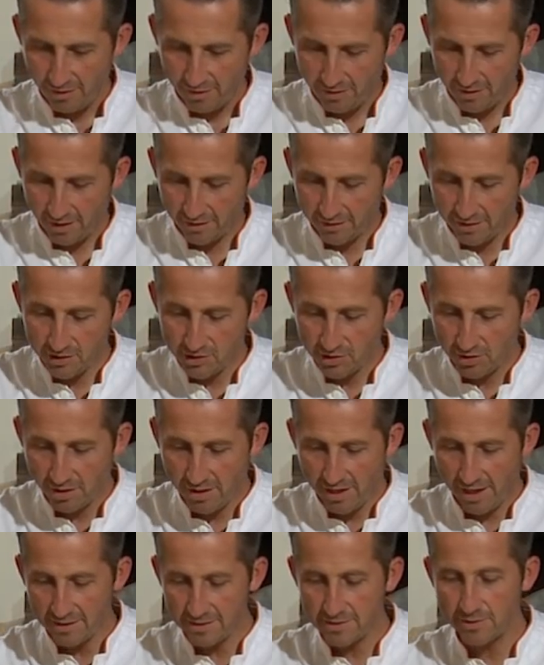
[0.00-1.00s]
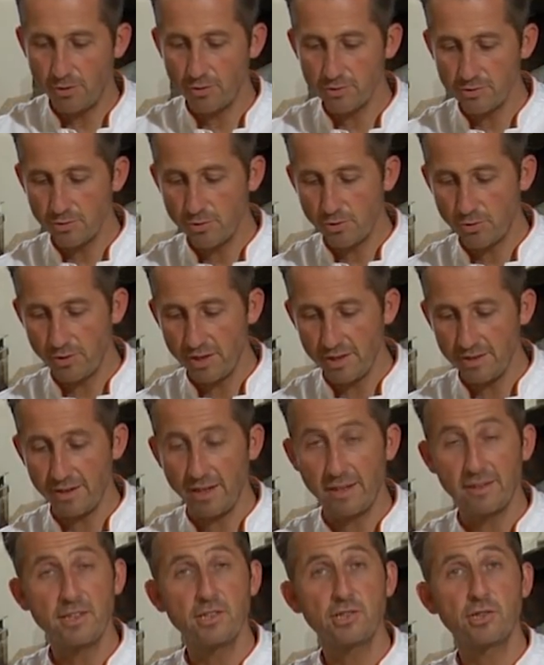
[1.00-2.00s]
The additional cuts also create
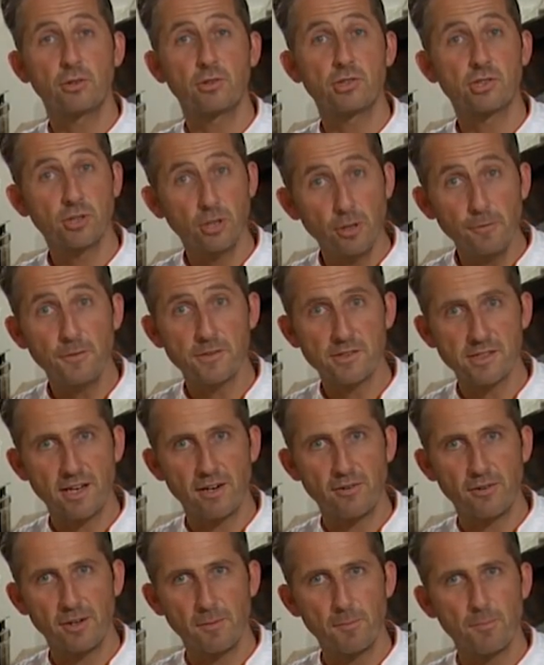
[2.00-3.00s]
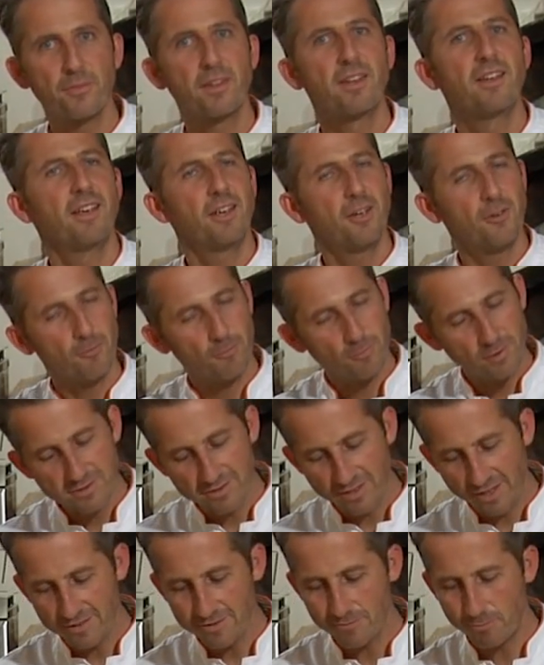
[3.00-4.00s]
additional surface area, which
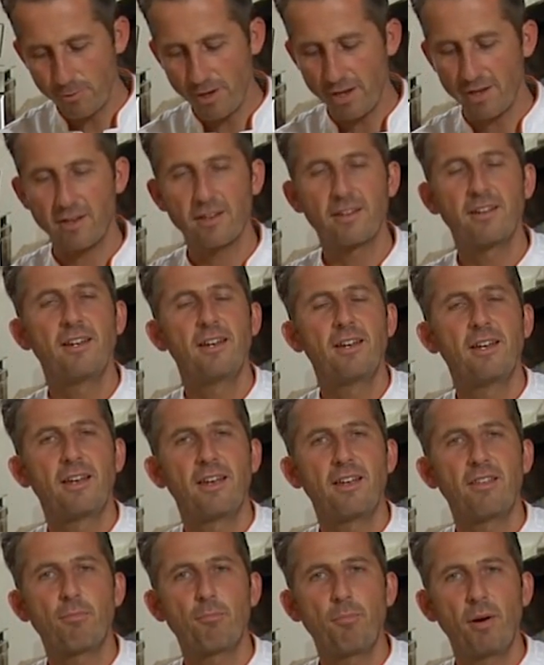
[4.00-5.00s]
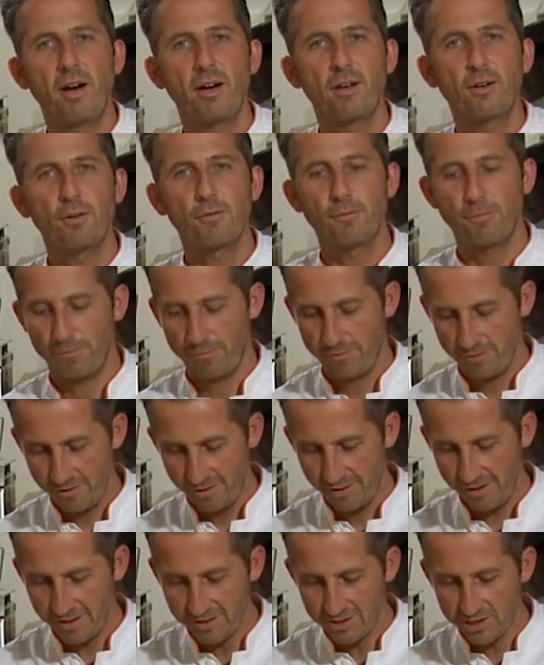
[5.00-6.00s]
as well is part of
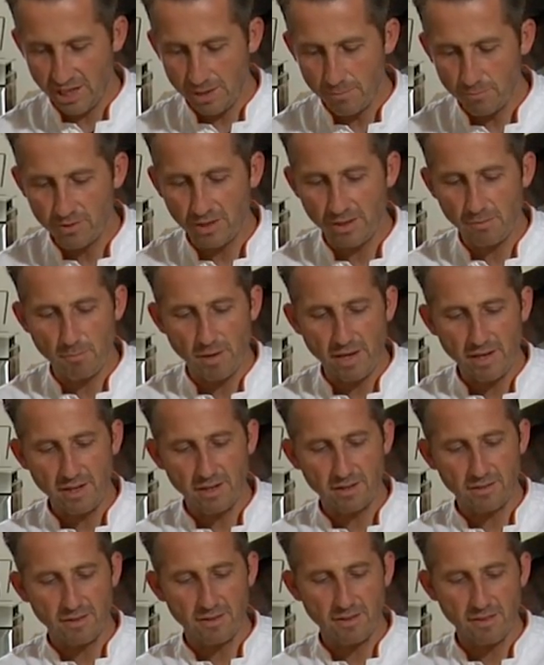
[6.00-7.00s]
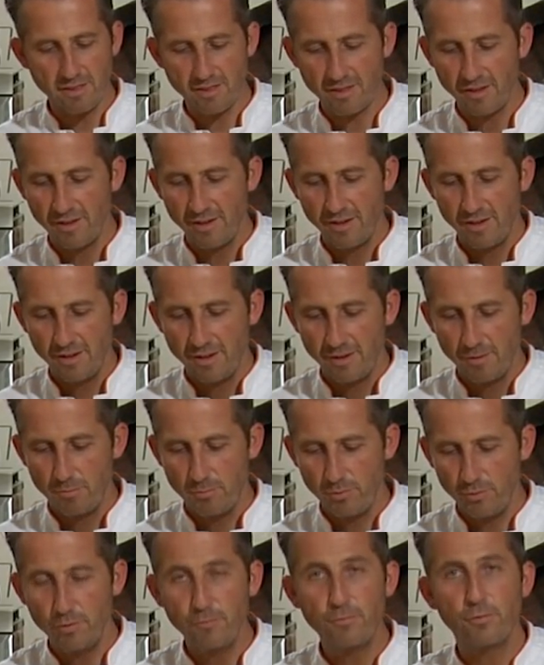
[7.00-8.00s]
the attempt in making these
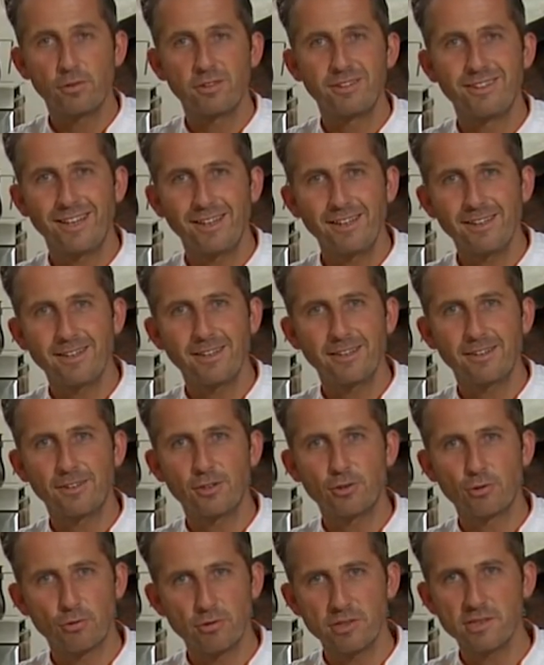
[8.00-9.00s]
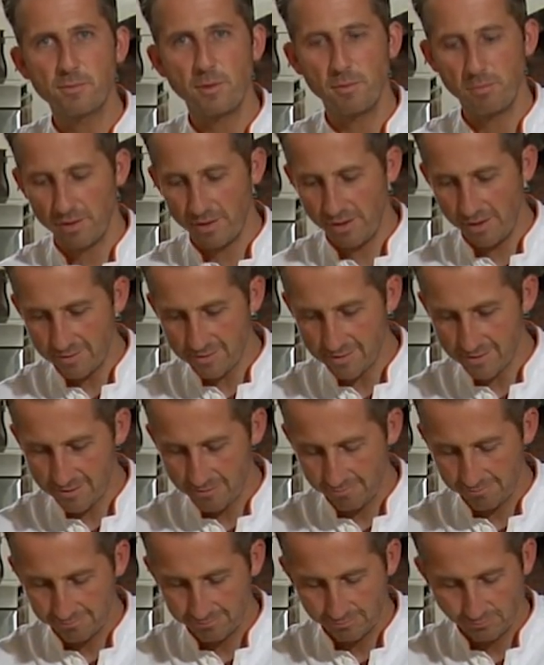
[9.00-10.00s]
beautiful, delicate, crispy baguettes.
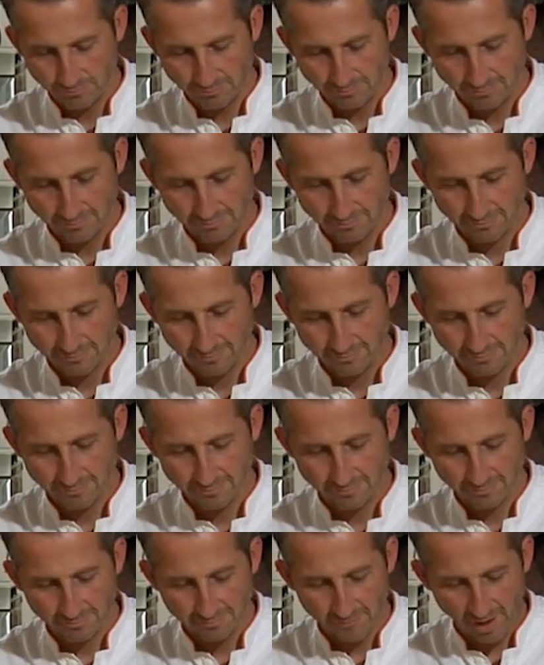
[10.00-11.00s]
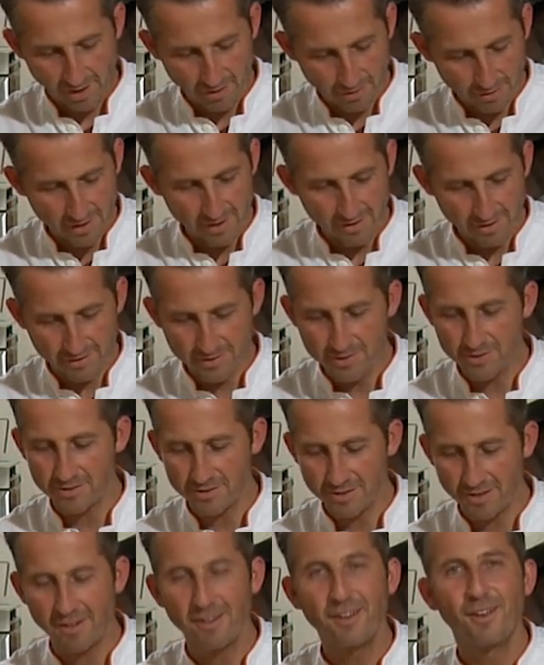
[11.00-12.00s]
I think this is
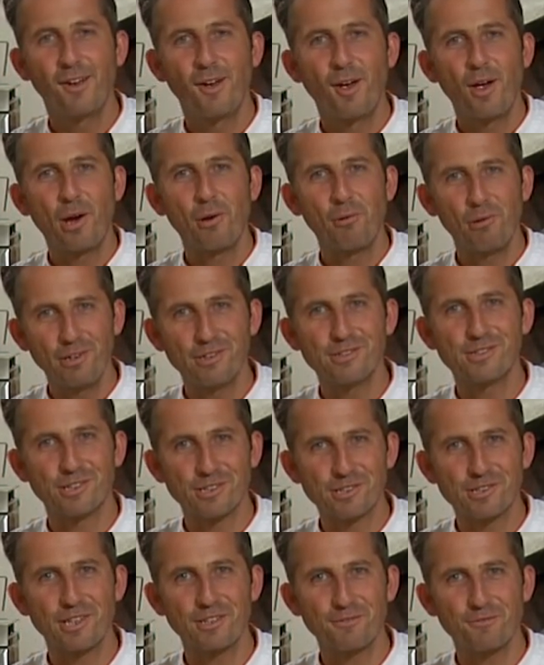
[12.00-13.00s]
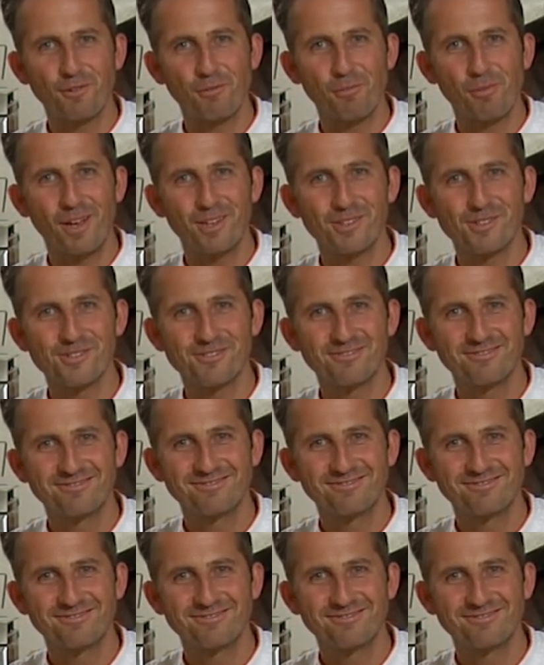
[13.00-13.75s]
a really successful batch.